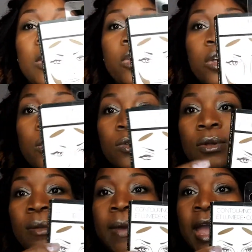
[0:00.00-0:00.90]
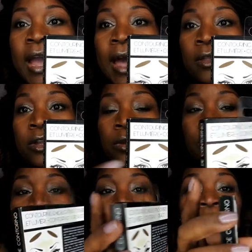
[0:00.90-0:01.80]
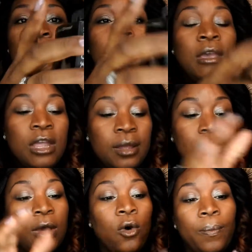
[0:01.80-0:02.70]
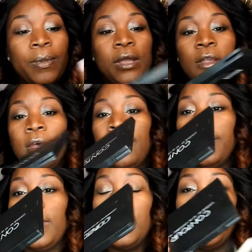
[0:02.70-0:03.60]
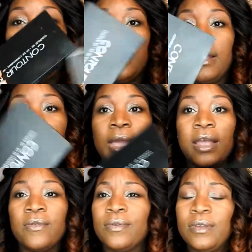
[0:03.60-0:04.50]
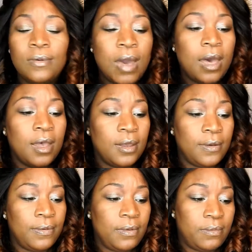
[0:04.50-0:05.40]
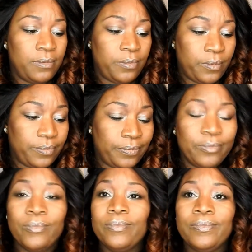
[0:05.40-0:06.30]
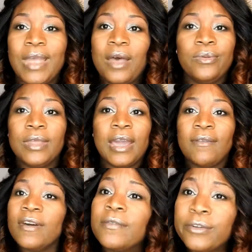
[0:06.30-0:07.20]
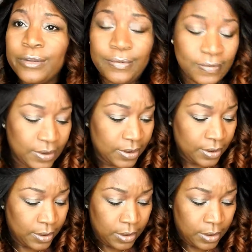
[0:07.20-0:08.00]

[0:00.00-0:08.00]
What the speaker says: it shows you on the back how to use it. And let me open it up. And be honest with you, I don't think I've ever used it.